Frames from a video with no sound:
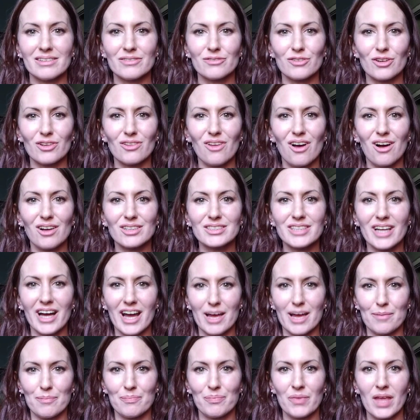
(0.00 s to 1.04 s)
for a long
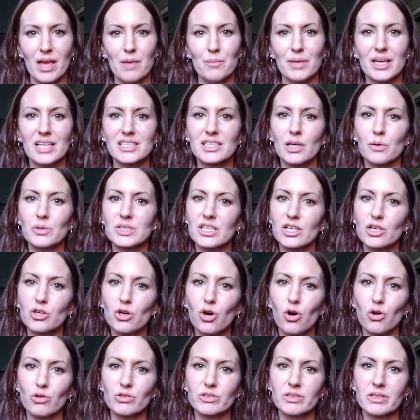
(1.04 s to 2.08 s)
time because I was in a
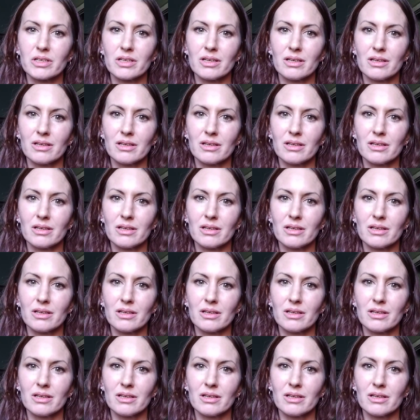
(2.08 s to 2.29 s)
cult